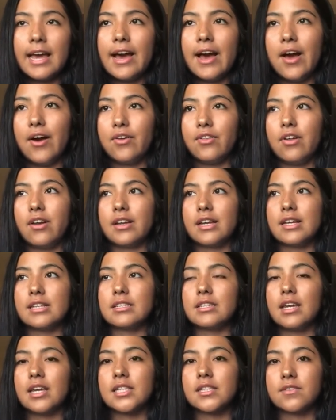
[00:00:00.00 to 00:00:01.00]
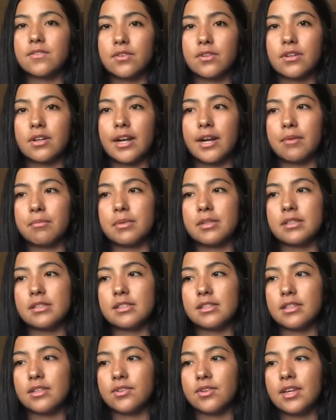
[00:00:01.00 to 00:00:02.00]
how long it takes for airmen
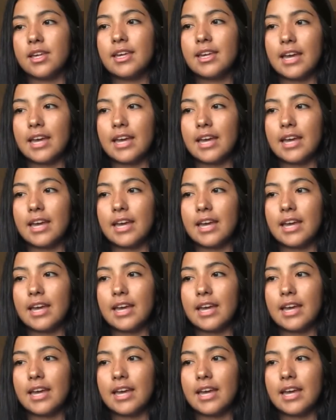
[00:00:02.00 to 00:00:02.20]
to